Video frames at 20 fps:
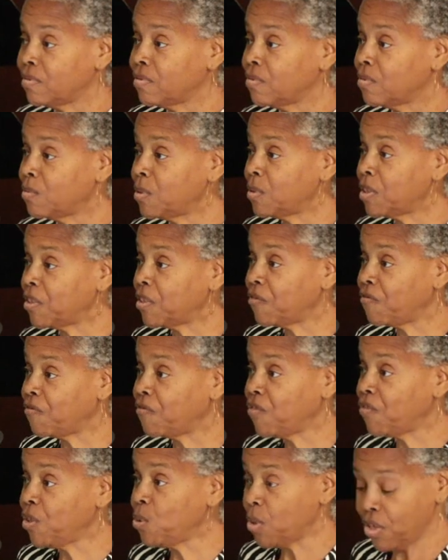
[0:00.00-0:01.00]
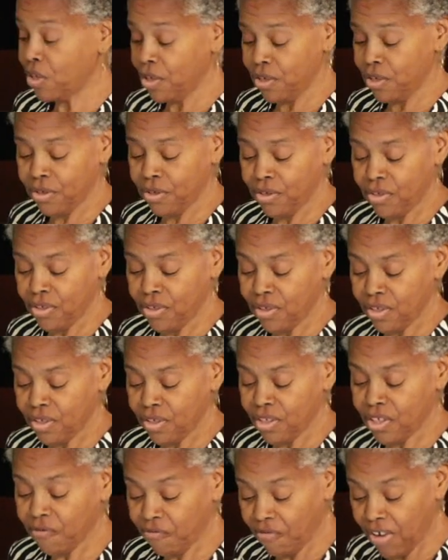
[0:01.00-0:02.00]
with a few words to
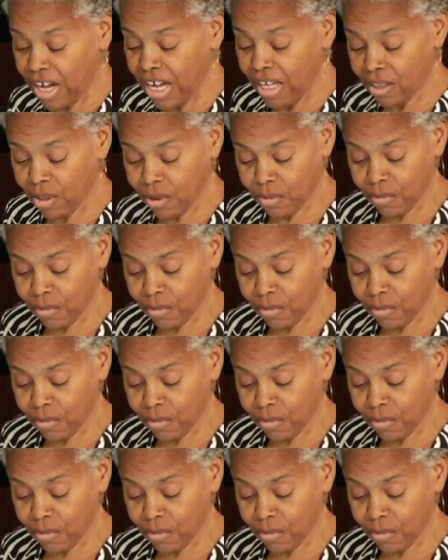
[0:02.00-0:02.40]
follow.